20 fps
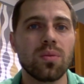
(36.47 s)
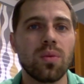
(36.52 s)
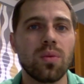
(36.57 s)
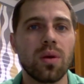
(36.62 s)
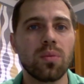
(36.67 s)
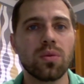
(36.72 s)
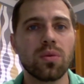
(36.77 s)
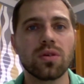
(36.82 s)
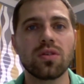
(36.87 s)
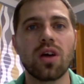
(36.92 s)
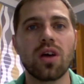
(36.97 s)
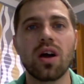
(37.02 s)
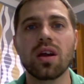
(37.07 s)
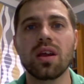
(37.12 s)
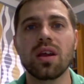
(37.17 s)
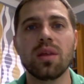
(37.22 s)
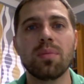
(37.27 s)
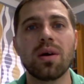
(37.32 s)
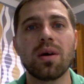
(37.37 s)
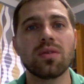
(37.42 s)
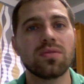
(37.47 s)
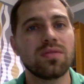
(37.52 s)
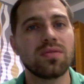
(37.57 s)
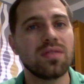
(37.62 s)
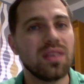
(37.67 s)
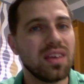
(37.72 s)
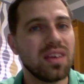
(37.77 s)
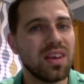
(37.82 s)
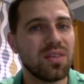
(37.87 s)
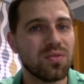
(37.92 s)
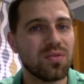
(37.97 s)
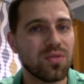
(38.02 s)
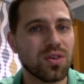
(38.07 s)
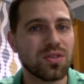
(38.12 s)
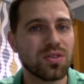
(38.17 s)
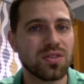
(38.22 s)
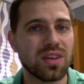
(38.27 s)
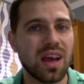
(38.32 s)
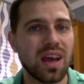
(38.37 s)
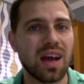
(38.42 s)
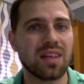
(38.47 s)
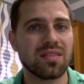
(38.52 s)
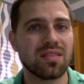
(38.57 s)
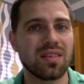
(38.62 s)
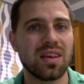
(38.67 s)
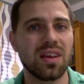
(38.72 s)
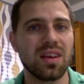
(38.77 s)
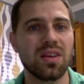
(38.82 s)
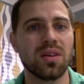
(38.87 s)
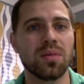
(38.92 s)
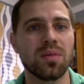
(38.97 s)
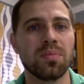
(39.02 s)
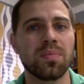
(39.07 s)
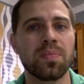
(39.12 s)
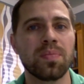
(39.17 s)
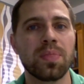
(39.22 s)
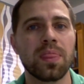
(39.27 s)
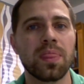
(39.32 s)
when we're talking about seeking first God's kingdom.